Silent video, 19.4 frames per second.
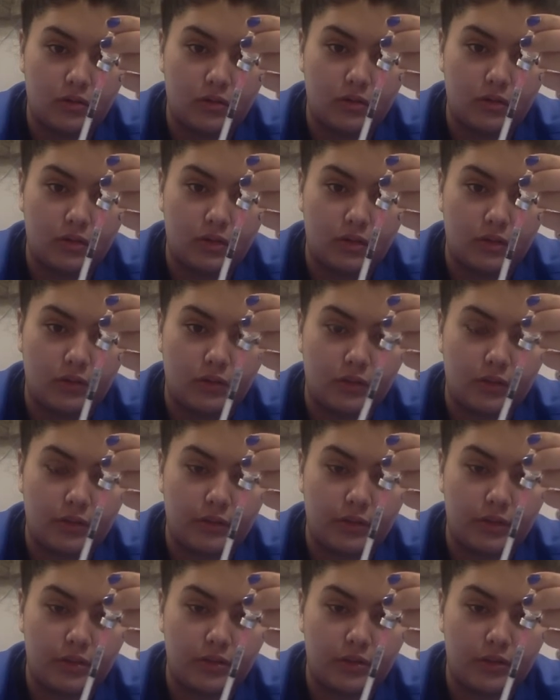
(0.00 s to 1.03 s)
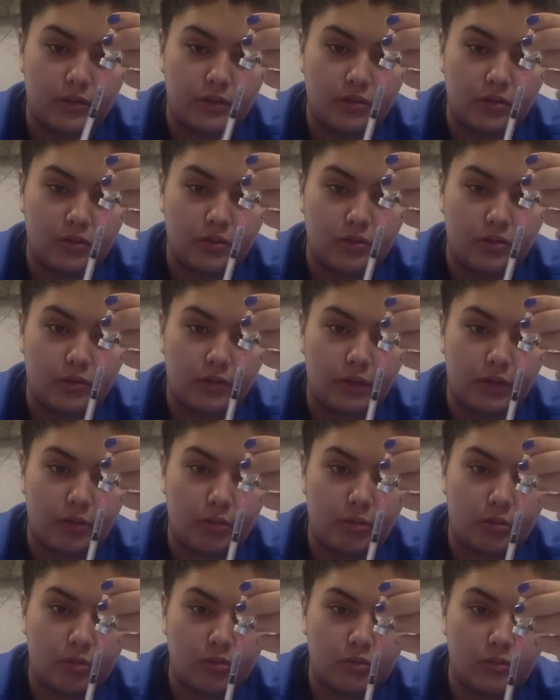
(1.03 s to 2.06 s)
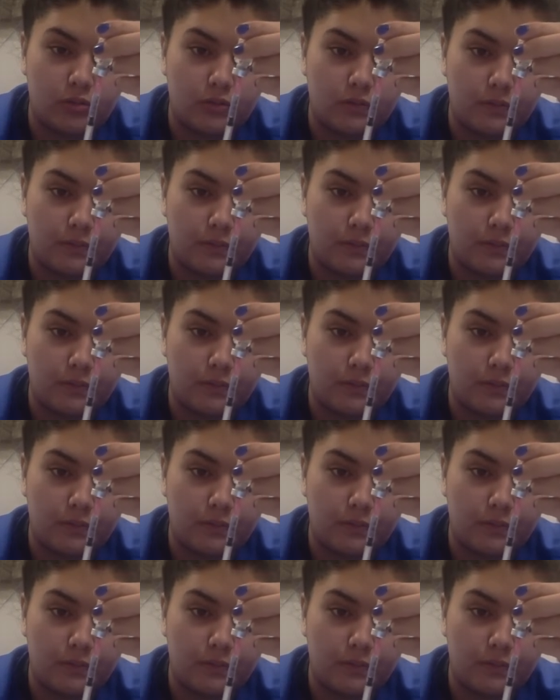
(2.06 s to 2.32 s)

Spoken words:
And then we're going to make sure that there's no air bubbles.